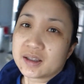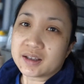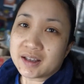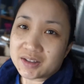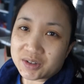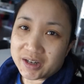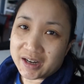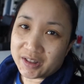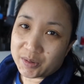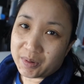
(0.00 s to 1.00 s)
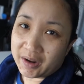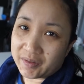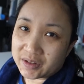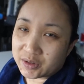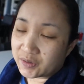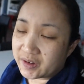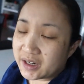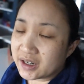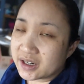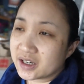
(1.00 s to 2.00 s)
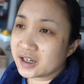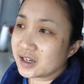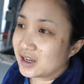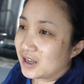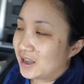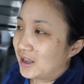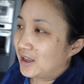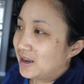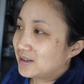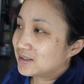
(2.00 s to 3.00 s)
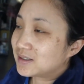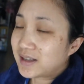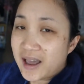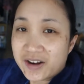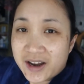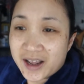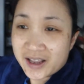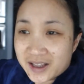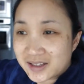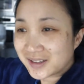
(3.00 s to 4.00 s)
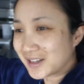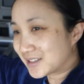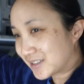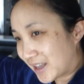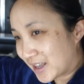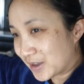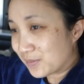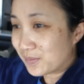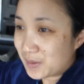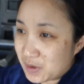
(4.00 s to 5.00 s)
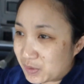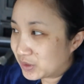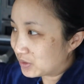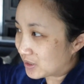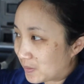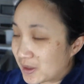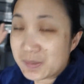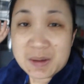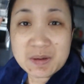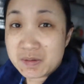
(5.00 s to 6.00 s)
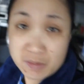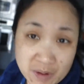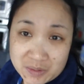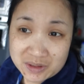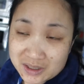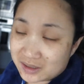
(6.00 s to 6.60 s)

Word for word: The kids are eating their breakfast over here. It's Saturday. It's a nice day. Maybe we'll do something. Maybe we won't.